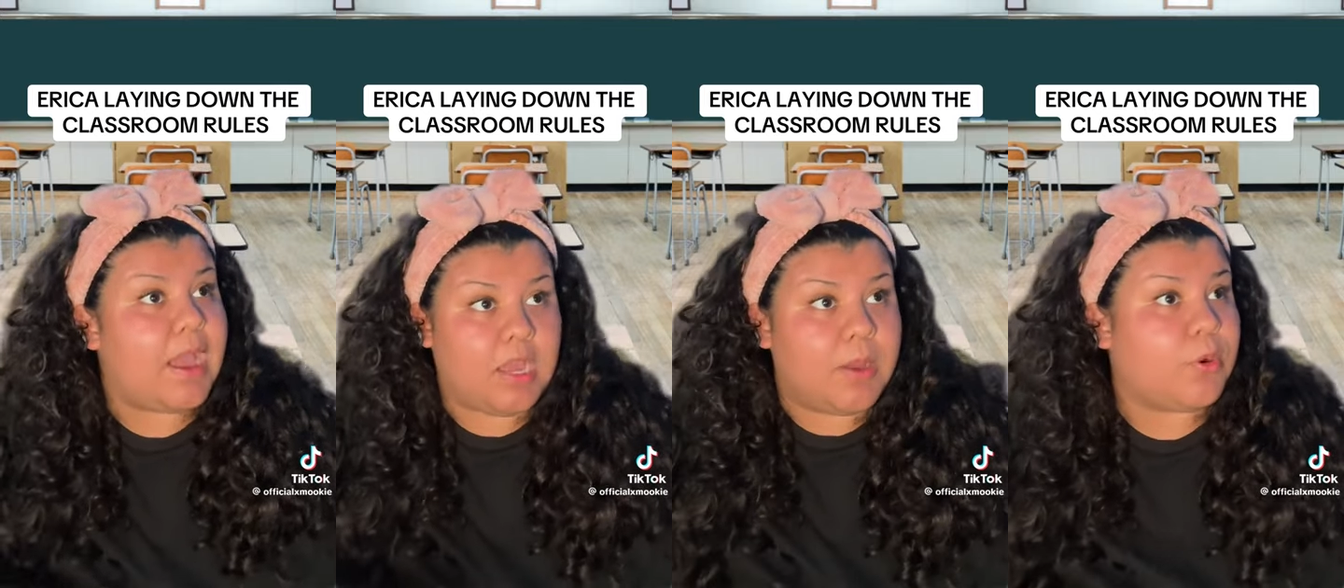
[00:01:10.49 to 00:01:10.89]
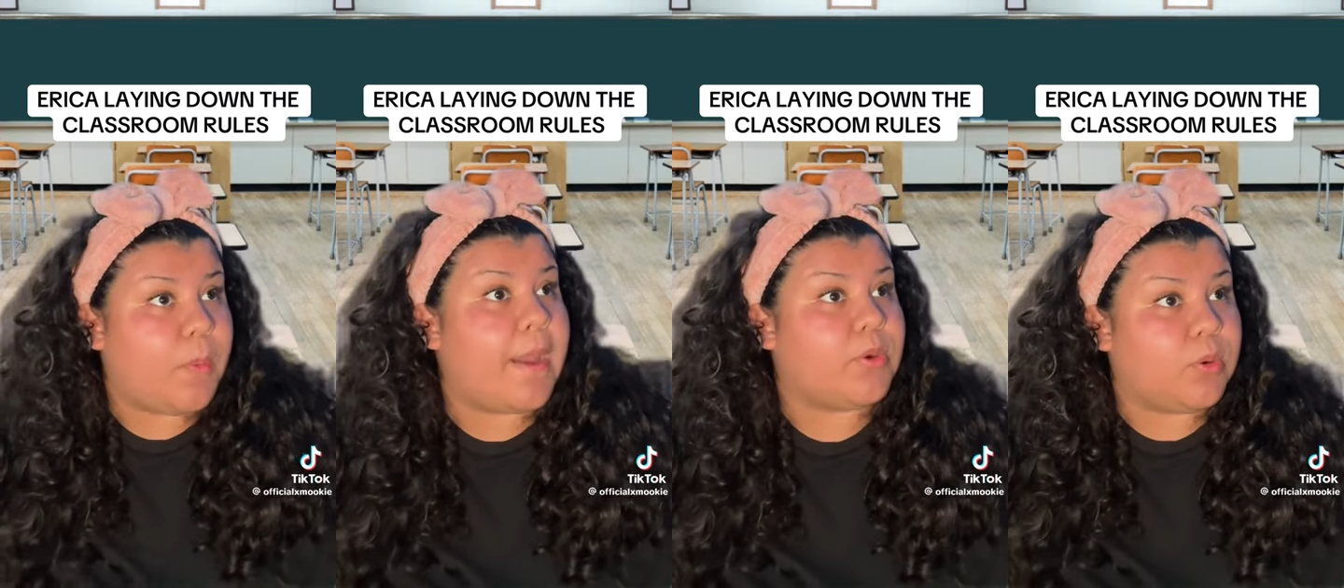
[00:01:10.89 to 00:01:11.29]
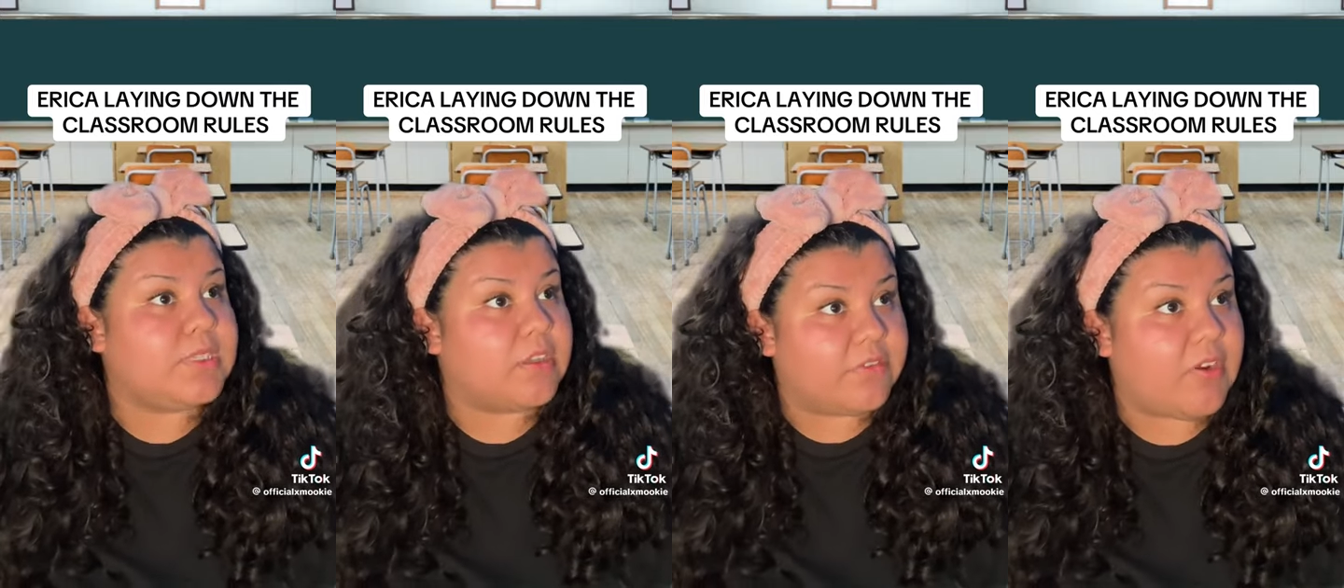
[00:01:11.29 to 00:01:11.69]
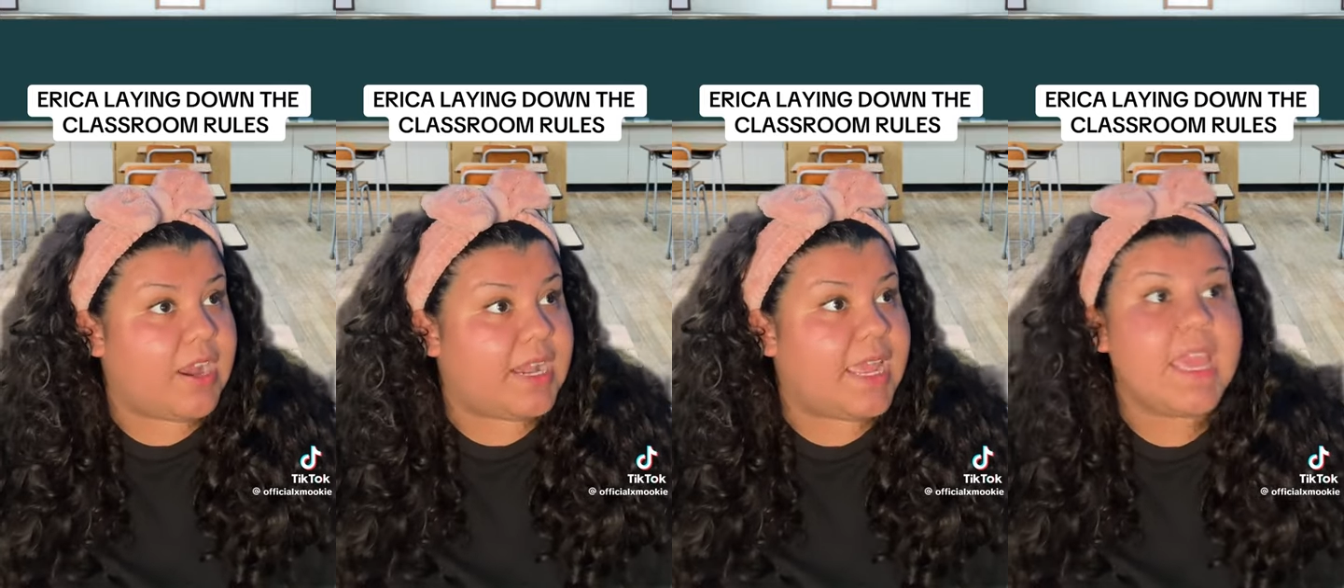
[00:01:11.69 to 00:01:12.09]
a pop quiz on
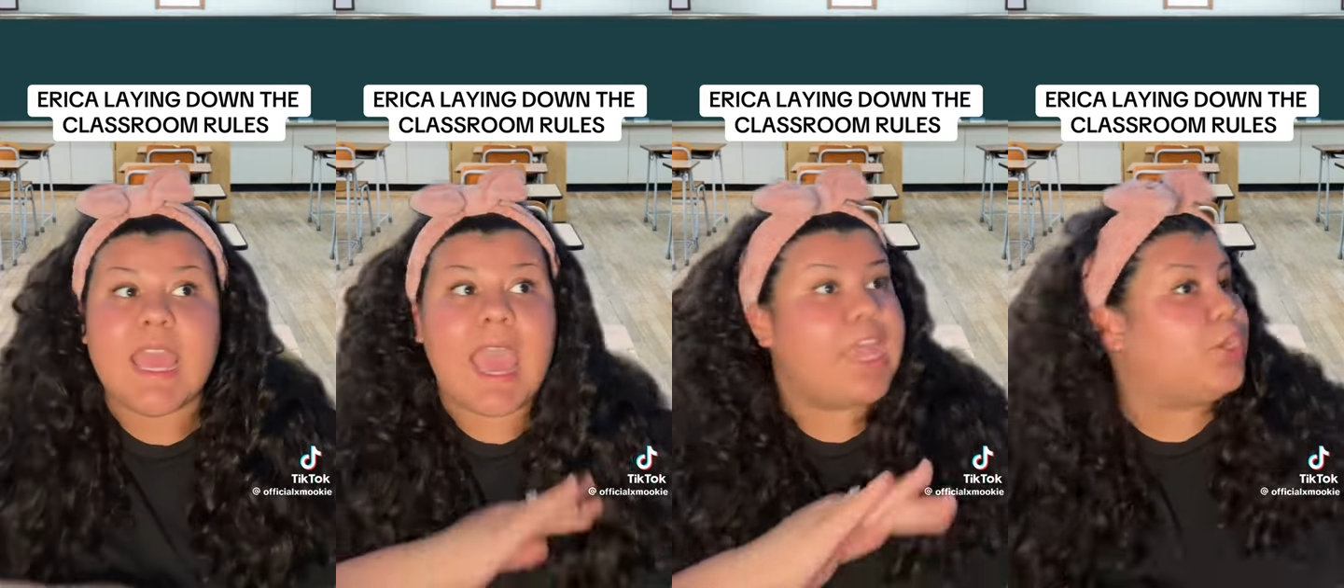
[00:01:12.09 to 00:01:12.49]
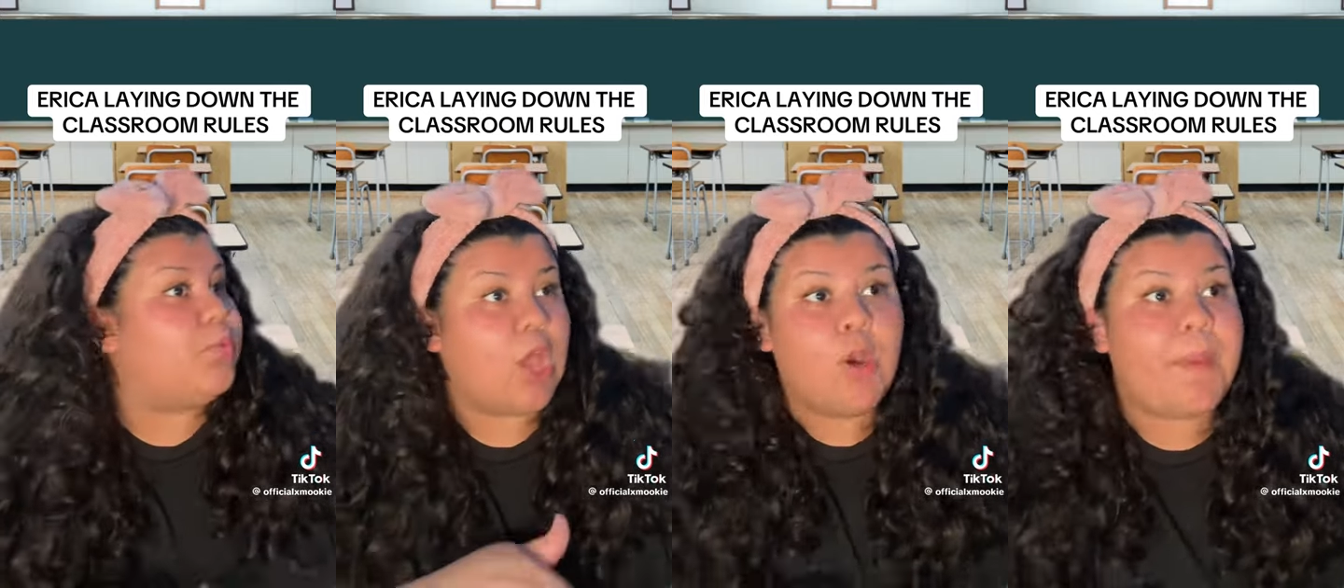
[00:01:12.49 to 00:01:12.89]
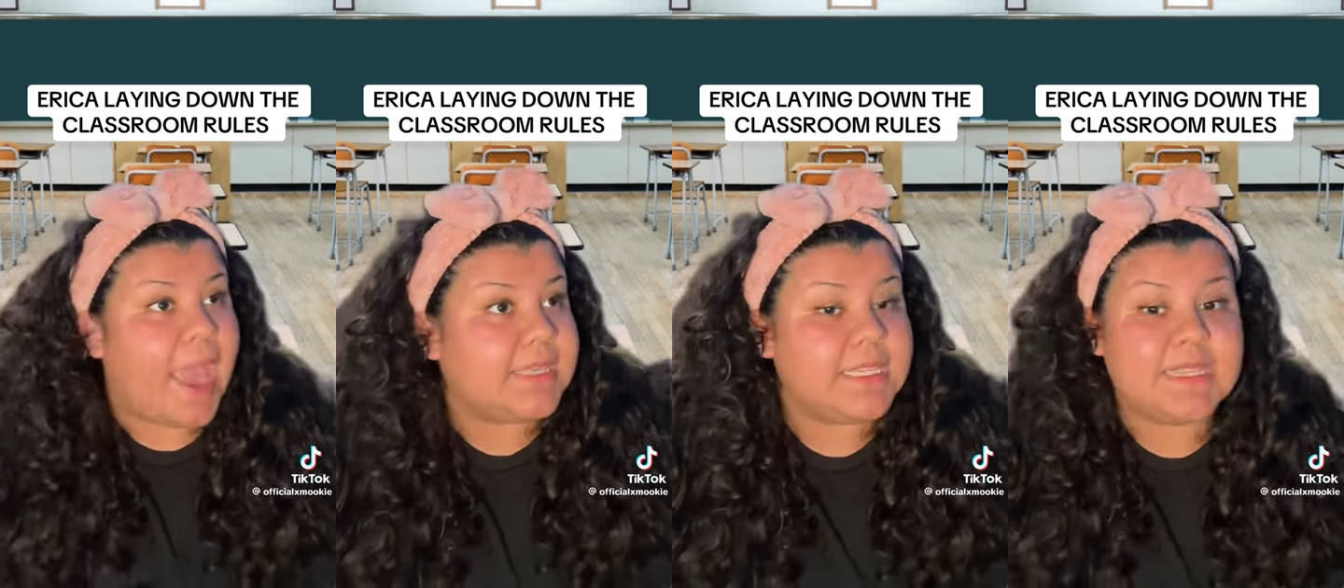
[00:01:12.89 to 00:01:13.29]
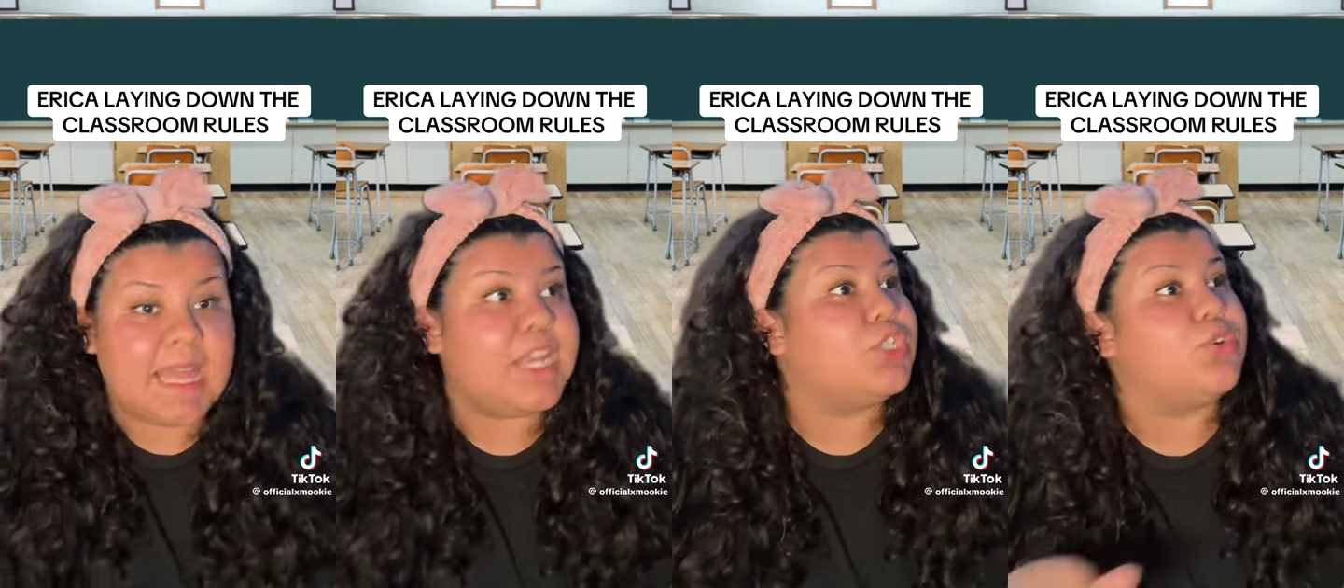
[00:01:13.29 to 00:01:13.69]
Friday and you don't pass it,
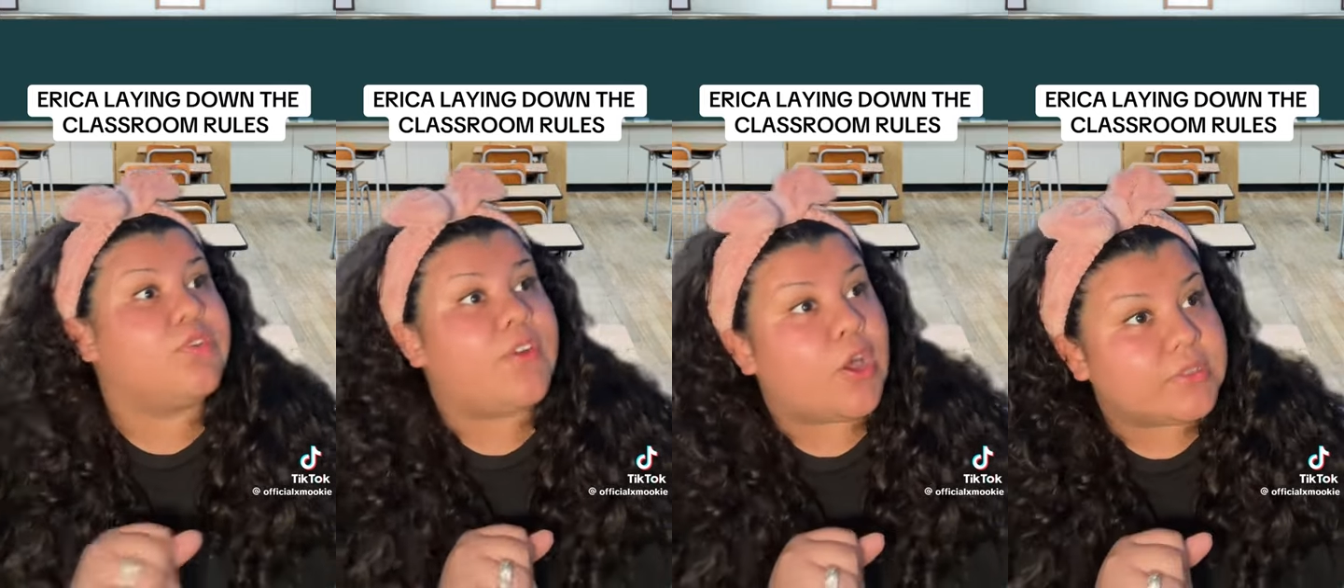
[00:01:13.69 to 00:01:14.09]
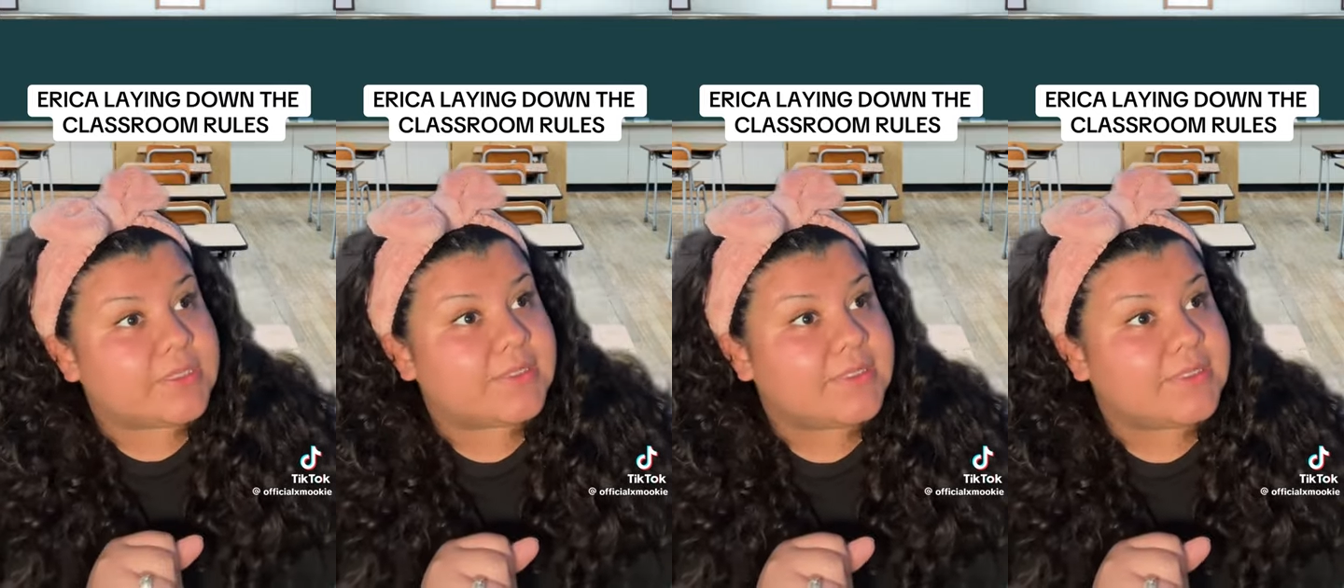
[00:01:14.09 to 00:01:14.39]
that is your fault.